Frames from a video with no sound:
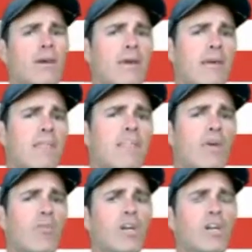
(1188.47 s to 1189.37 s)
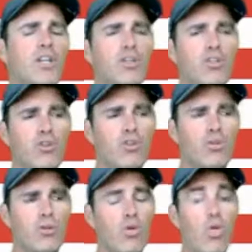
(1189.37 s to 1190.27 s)
And then we're going to
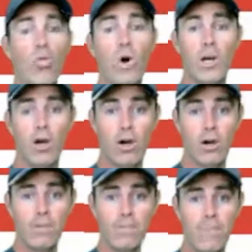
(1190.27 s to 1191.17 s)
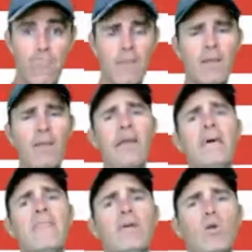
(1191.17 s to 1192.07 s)
do 1 arm,
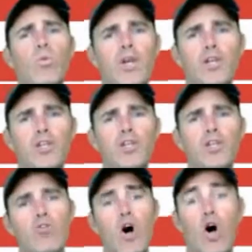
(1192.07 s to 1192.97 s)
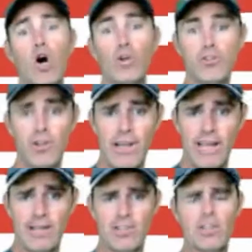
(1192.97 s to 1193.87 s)
and then we're going to do
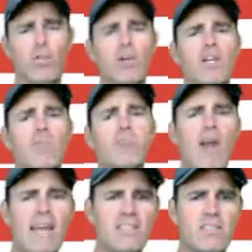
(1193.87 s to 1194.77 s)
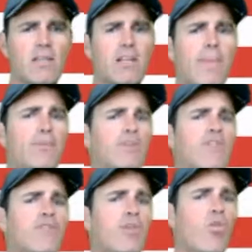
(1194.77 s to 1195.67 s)
alternating. So we're going to practice a couple
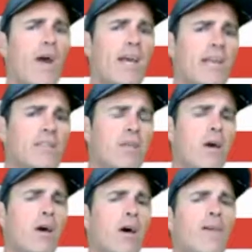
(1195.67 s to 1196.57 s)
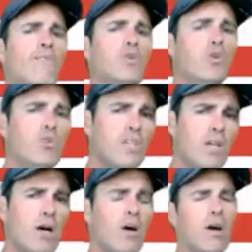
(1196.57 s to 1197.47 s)
different ways of using
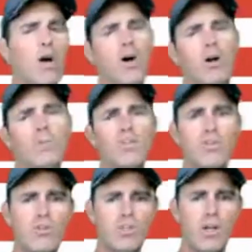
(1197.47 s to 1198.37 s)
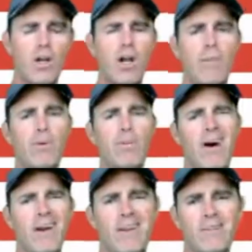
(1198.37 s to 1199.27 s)
our arms and using our upper
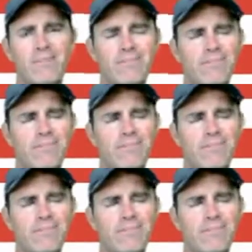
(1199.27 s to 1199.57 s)
body.